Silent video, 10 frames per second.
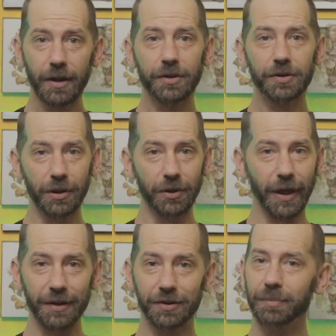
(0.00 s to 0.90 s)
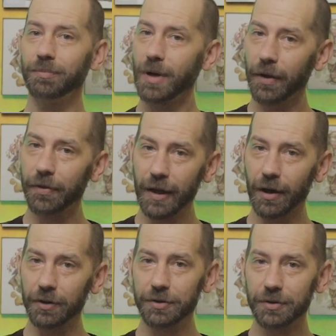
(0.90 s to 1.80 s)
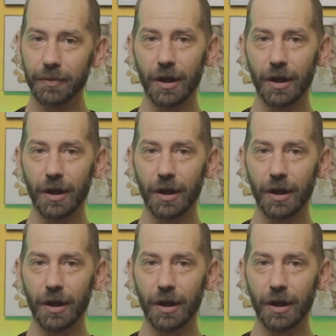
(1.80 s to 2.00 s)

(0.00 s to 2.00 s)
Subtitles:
skill dice, nothing else.